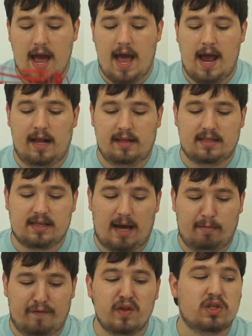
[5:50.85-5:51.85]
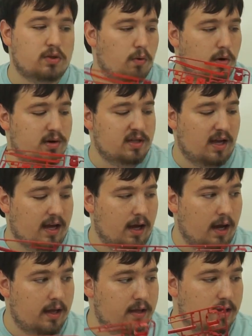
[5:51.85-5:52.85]
And the scabbard for the sword,
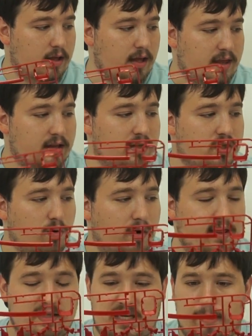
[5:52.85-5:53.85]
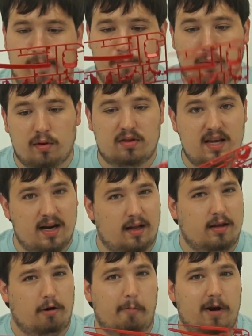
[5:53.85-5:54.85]
I think the sword and the scabbard both need a
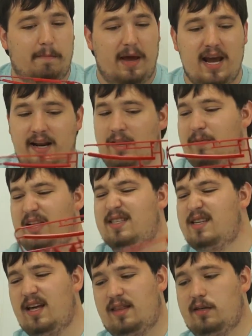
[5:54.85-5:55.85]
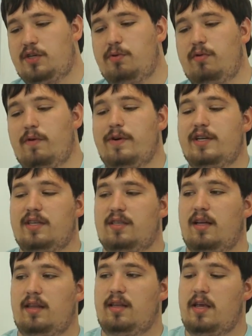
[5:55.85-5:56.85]
little bit of painting, but it's nothing too egregious,
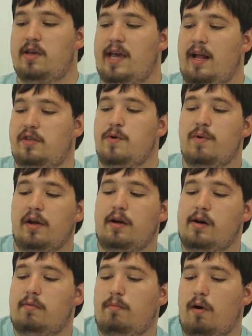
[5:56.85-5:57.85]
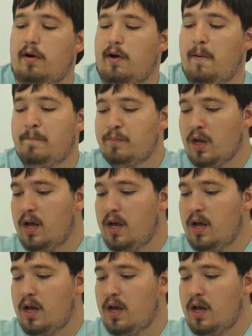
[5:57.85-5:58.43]
nothing that you can't do with a Gundam marker.